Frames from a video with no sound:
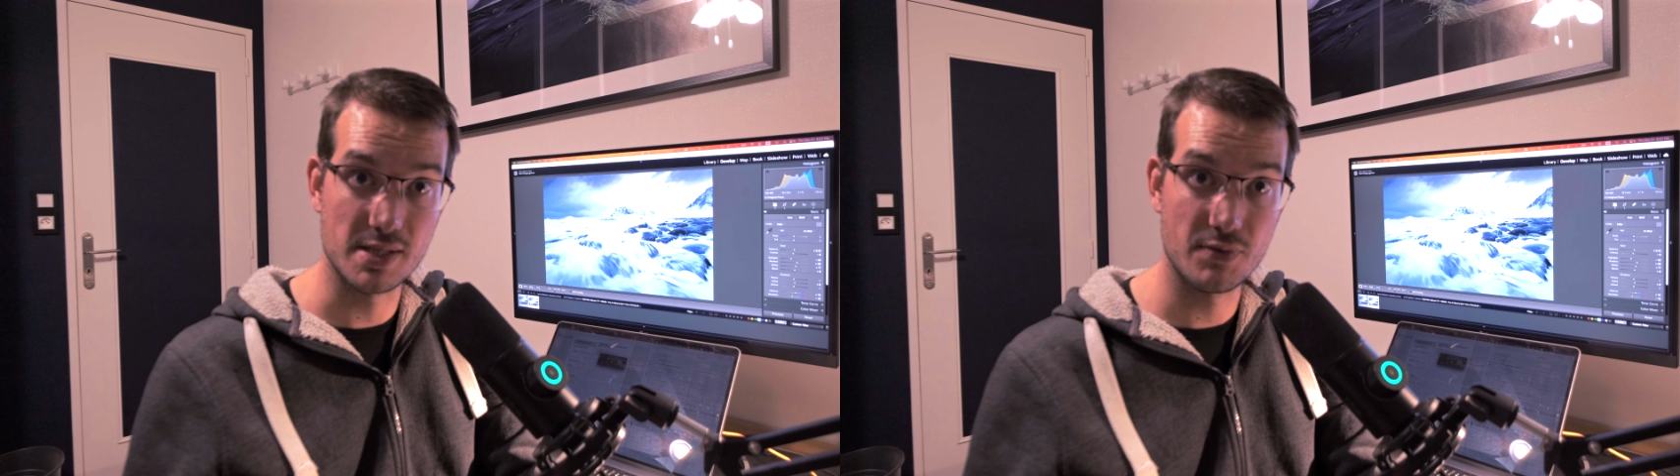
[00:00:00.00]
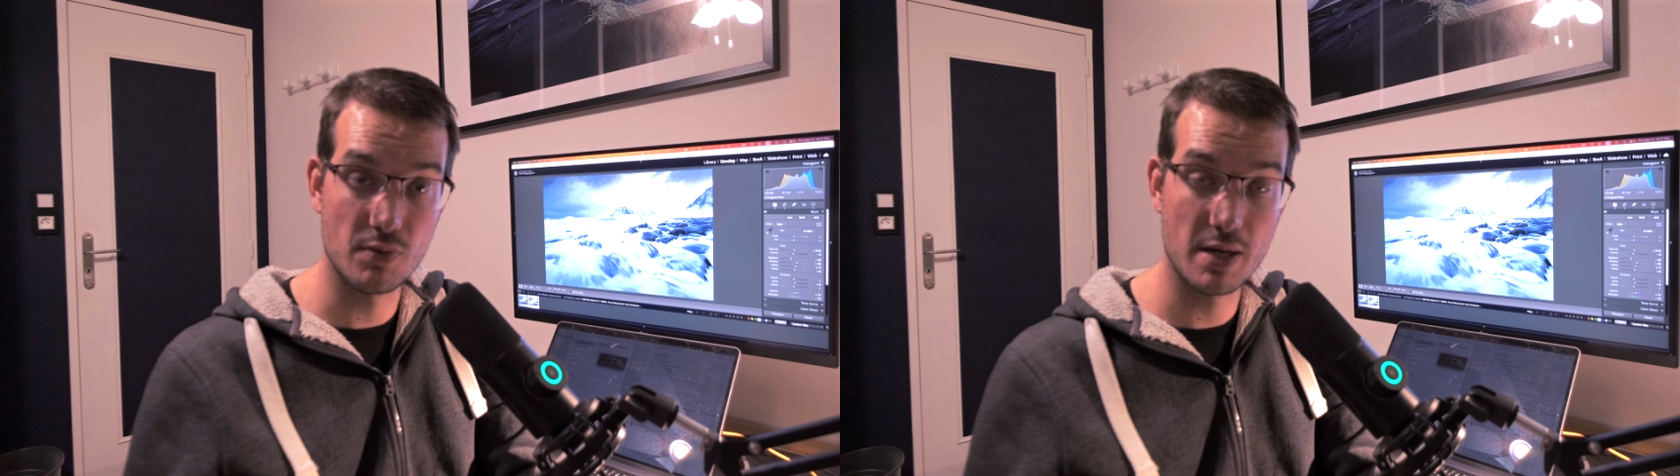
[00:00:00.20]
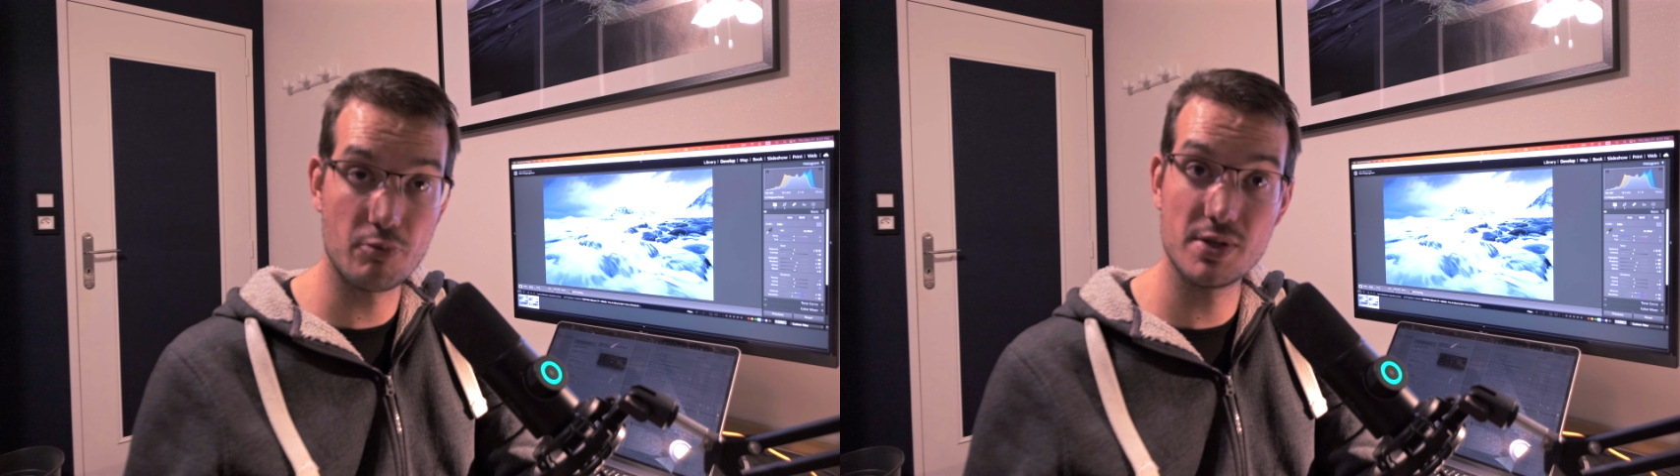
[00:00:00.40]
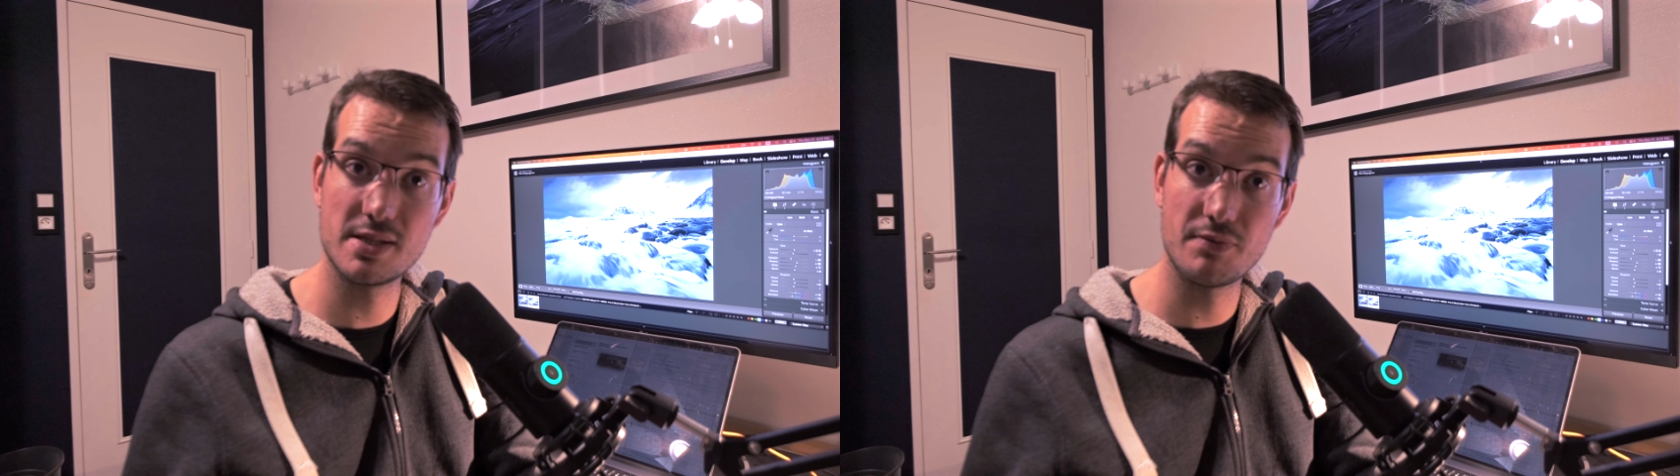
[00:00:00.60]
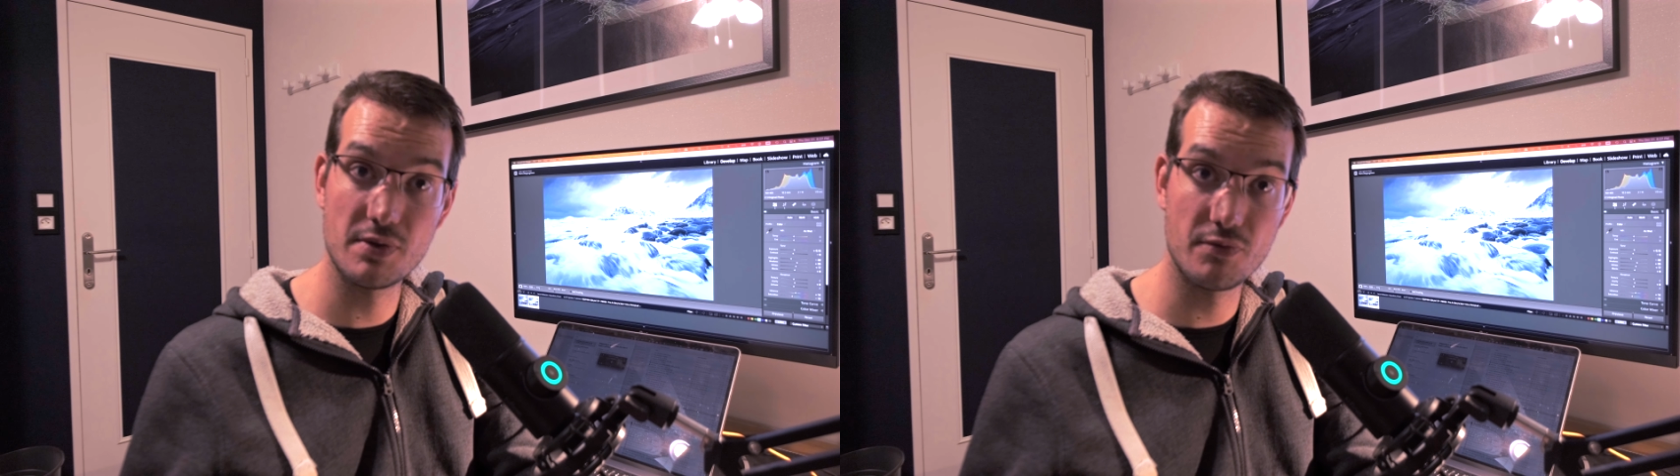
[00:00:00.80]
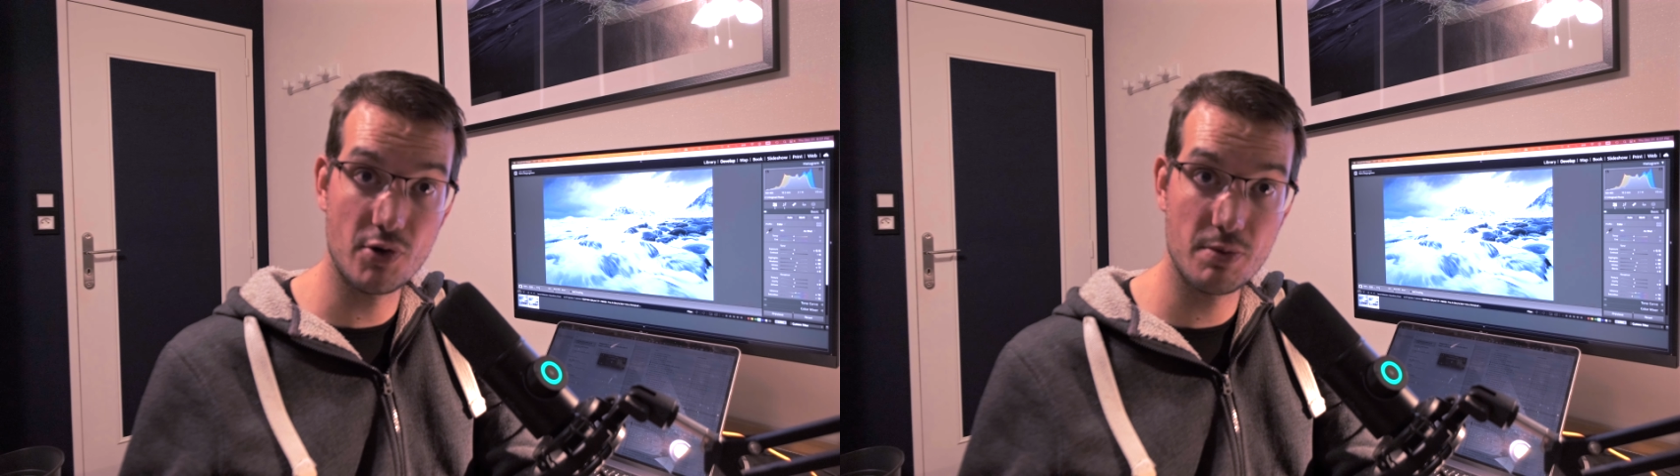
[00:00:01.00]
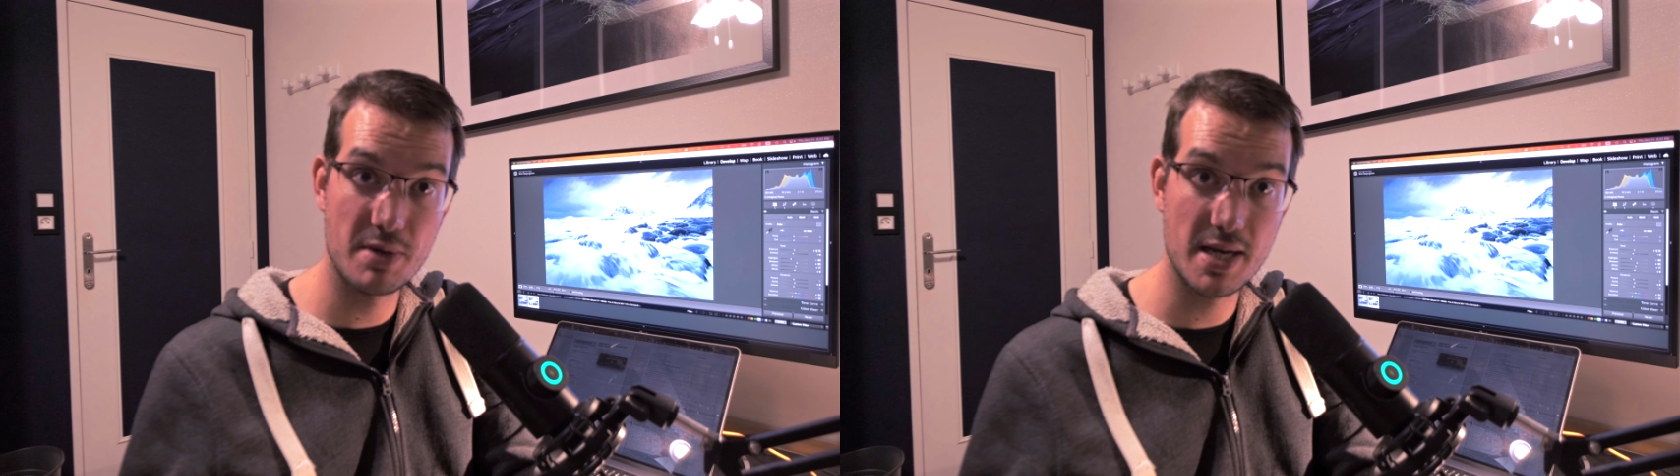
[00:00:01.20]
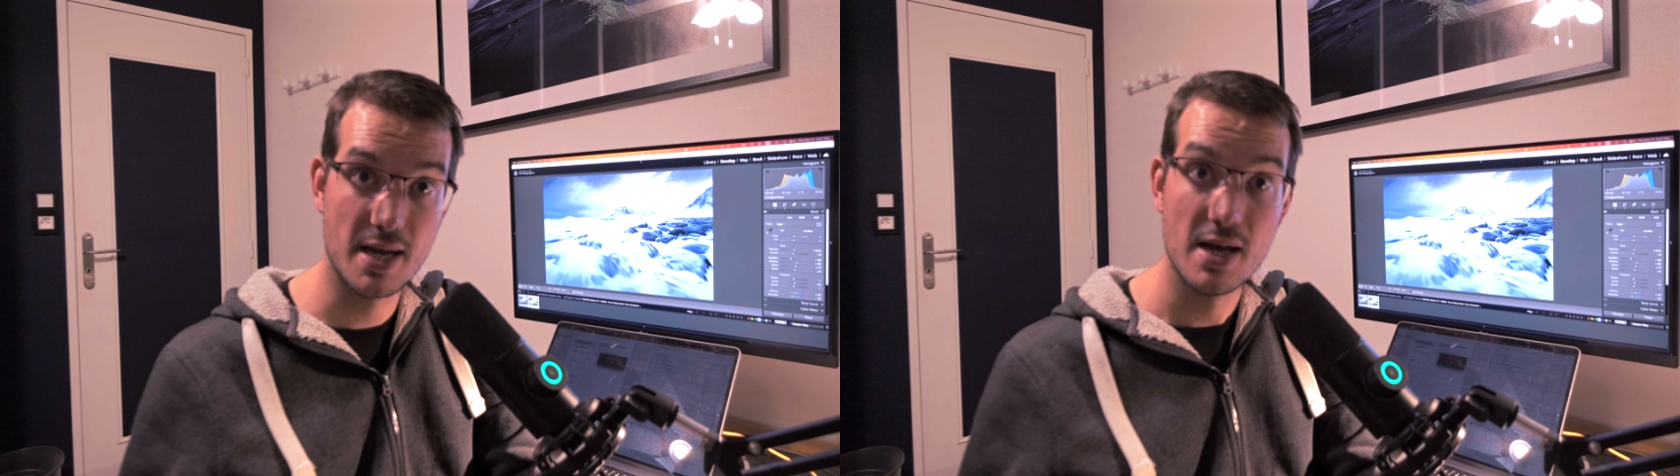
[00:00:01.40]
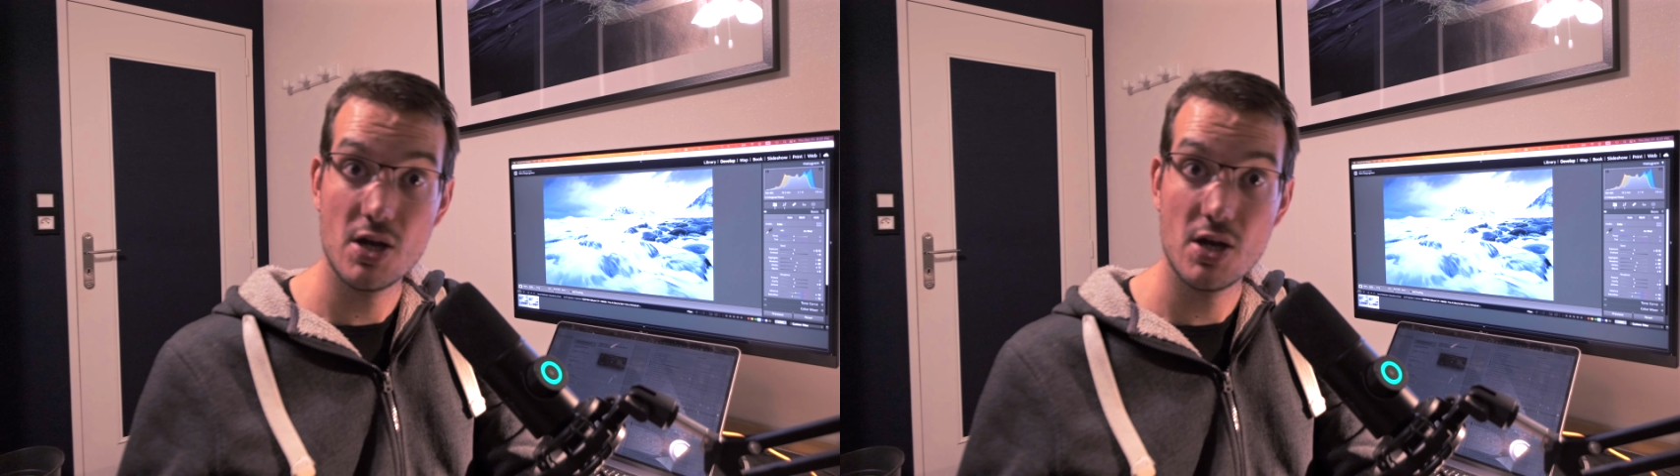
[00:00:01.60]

If you want to print something very big,